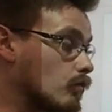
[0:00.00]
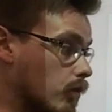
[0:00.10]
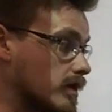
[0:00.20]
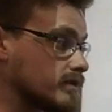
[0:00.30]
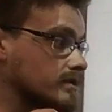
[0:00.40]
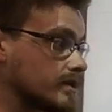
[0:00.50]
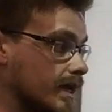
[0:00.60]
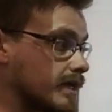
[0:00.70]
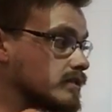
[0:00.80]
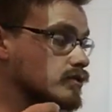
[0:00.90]
1
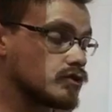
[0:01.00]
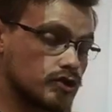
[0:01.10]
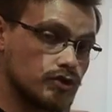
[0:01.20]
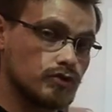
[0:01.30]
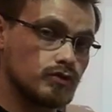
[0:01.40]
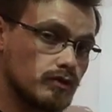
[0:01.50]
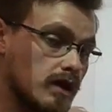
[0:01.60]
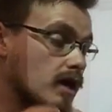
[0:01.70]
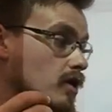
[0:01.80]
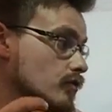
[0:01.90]
and 2,
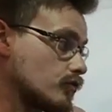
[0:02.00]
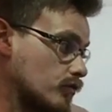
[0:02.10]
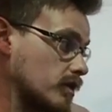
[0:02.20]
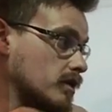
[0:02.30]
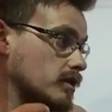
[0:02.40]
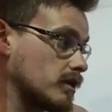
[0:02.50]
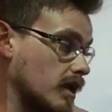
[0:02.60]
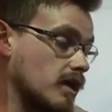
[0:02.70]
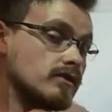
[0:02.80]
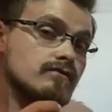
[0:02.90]
3
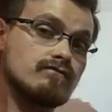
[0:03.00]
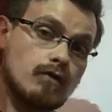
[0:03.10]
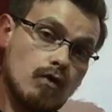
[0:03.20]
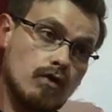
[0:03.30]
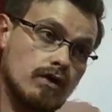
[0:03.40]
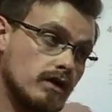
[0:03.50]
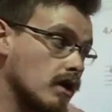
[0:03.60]
and 4.